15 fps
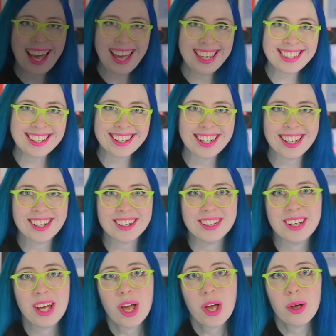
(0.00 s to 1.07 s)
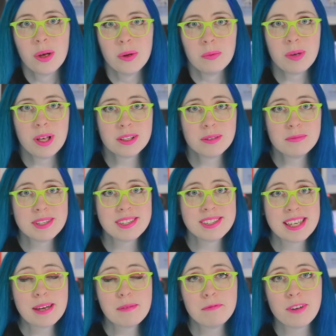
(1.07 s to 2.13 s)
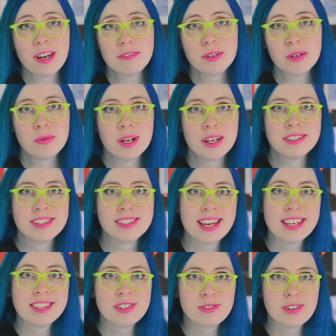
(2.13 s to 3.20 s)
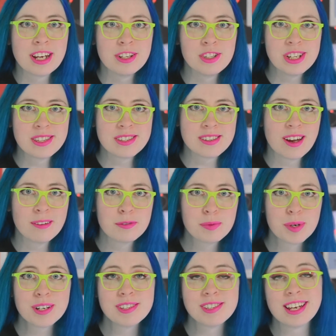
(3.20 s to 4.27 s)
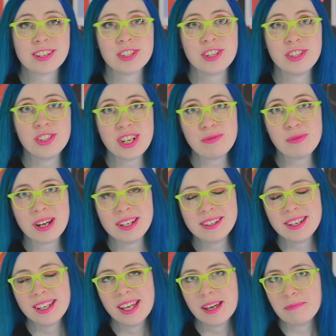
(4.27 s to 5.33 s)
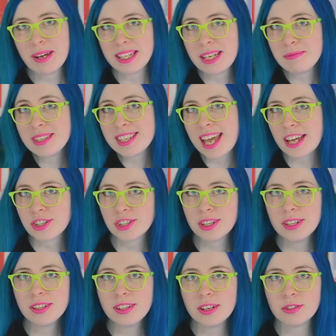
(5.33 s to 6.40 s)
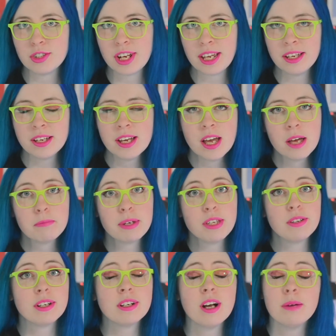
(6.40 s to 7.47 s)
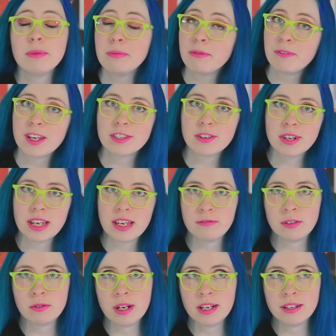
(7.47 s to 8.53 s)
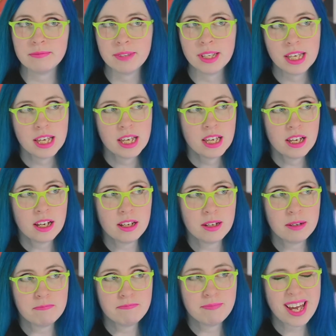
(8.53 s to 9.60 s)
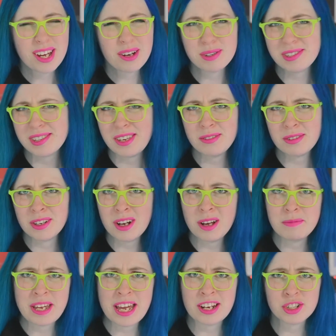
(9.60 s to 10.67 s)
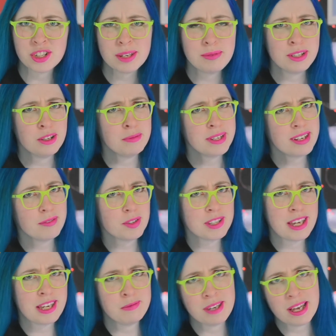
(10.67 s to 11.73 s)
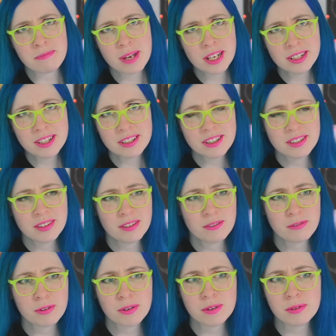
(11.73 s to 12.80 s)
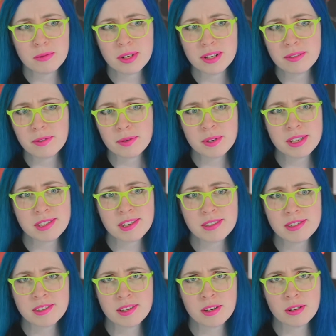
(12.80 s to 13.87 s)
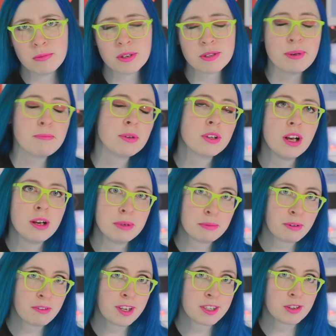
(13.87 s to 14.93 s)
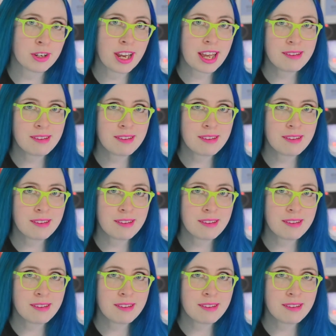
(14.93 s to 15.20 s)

there! Welcome to CM501 Design Strategy and Software, Section G1. My name is Ashley Koloje, but you can call me Professor K if you want. I always say you can call me Ashley, but nobody ever takes me up on it for whatever reason, so most people call me Professor K.